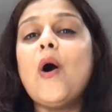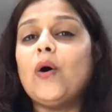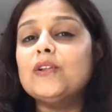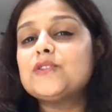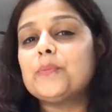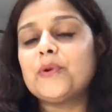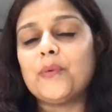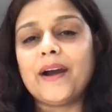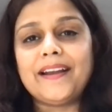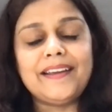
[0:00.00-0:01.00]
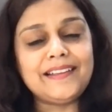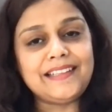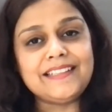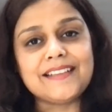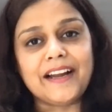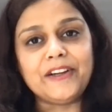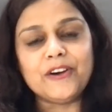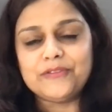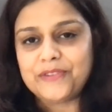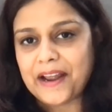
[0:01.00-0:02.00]
also providing these kind
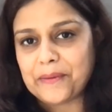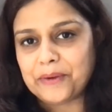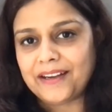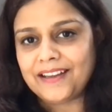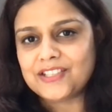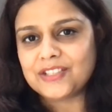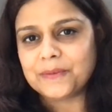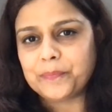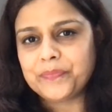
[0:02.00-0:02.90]
of recommendation.